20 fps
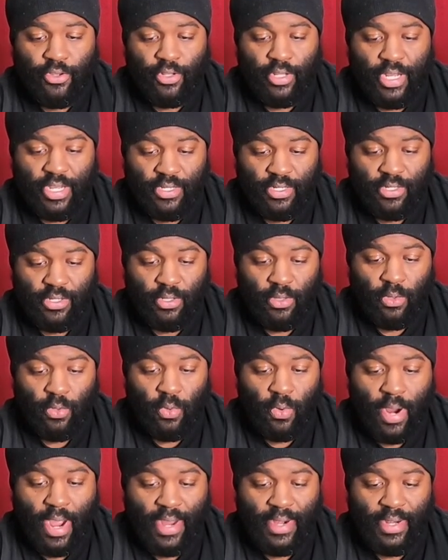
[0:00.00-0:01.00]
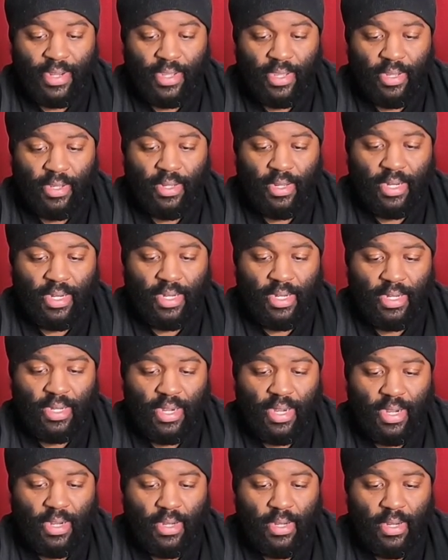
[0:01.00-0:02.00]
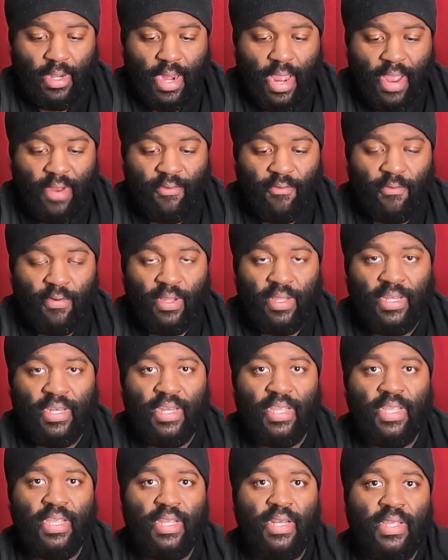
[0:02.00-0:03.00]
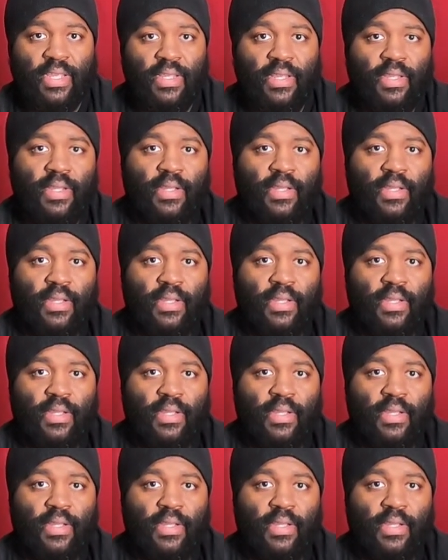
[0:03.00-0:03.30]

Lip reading: This is a lure ID I really need.